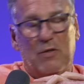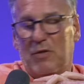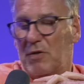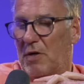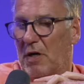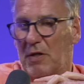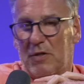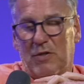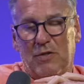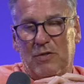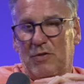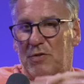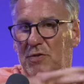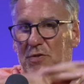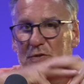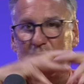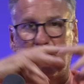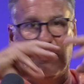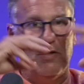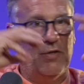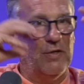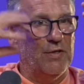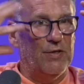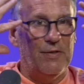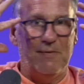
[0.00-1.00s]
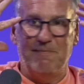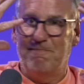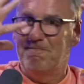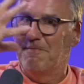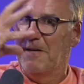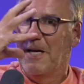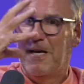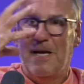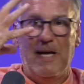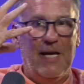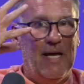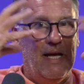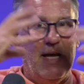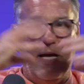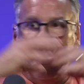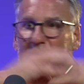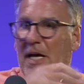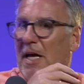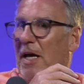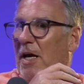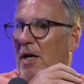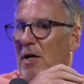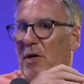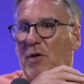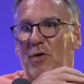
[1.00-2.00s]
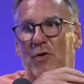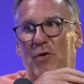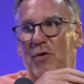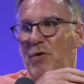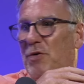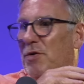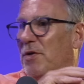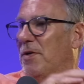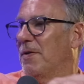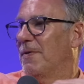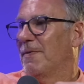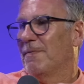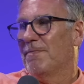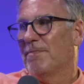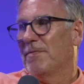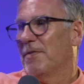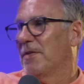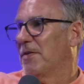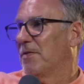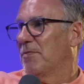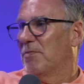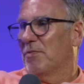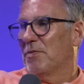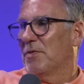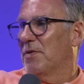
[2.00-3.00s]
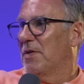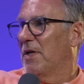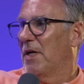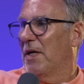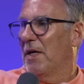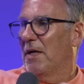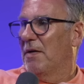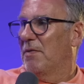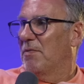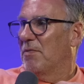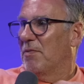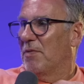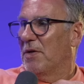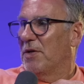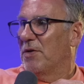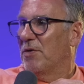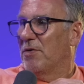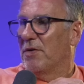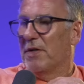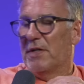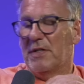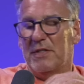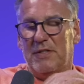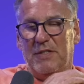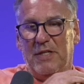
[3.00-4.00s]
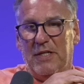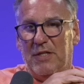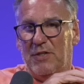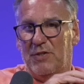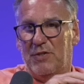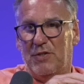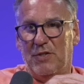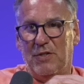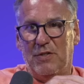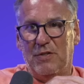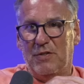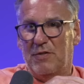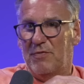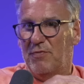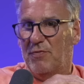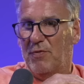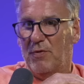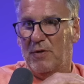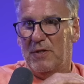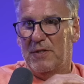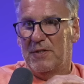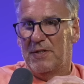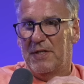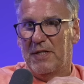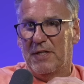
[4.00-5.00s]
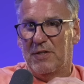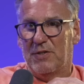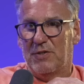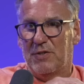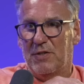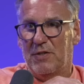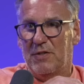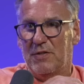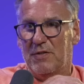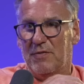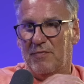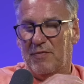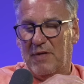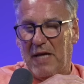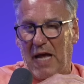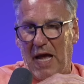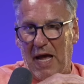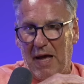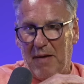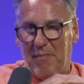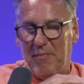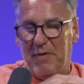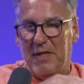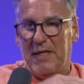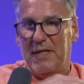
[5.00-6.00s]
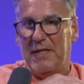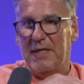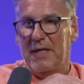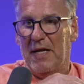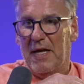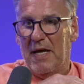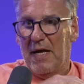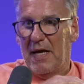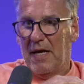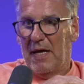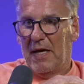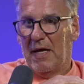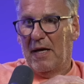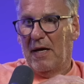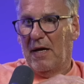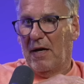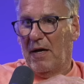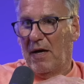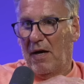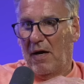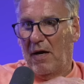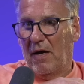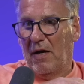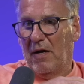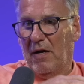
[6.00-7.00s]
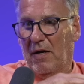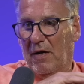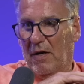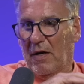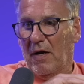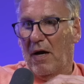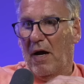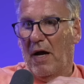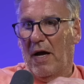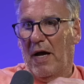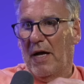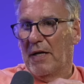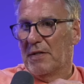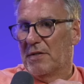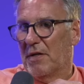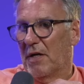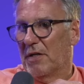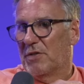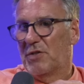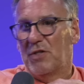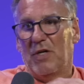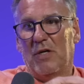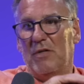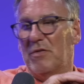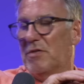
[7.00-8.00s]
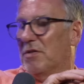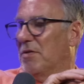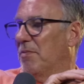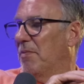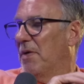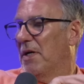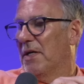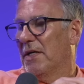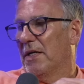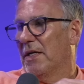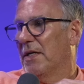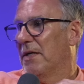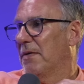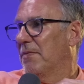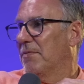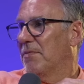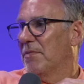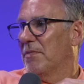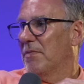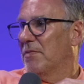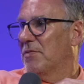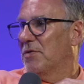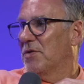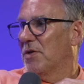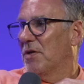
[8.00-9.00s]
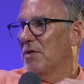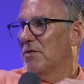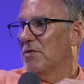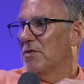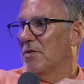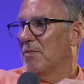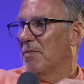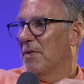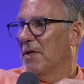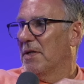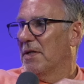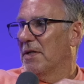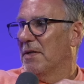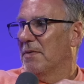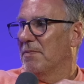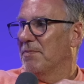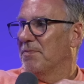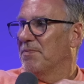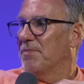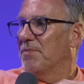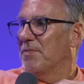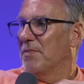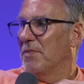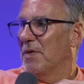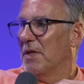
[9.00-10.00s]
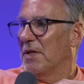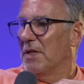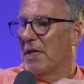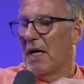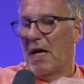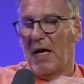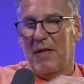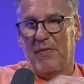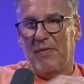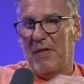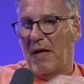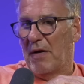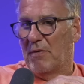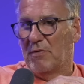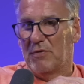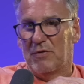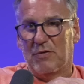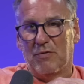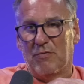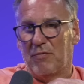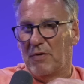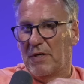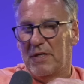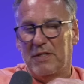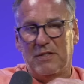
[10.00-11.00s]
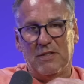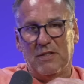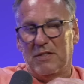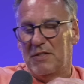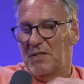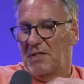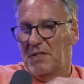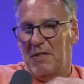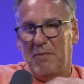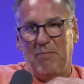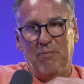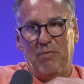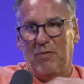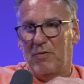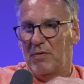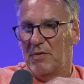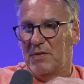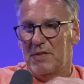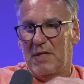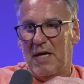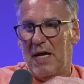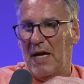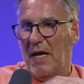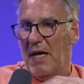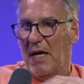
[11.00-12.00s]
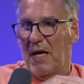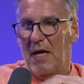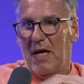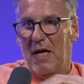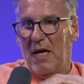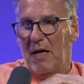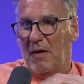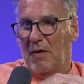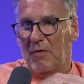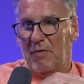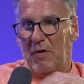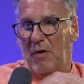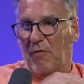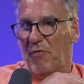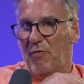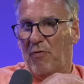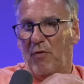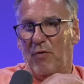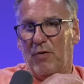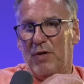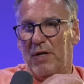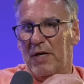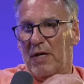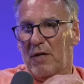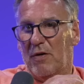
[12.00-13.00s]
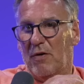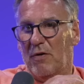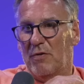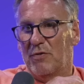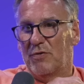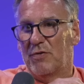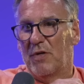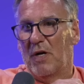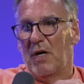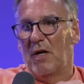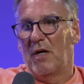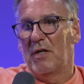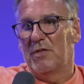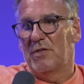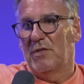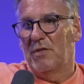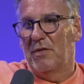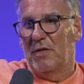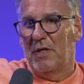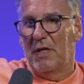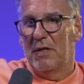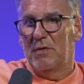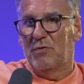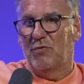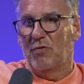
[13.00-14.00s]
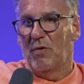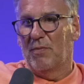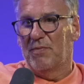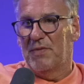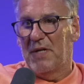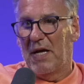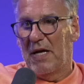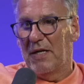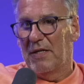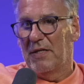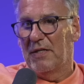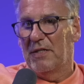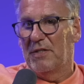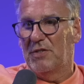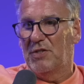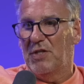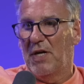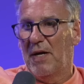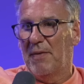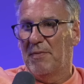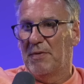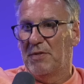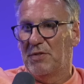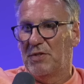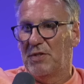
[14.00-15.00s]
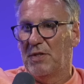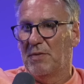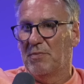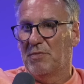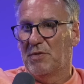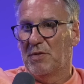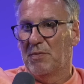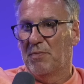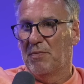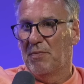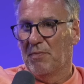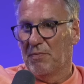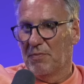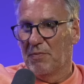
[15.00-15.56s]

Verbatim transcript: I couldn't, yeah. When you're in addictions, full addictions of gambling, I chose the money. And that was the reason, simple as that. A four-year contract, Arsenal, I dropped down to the Championship to,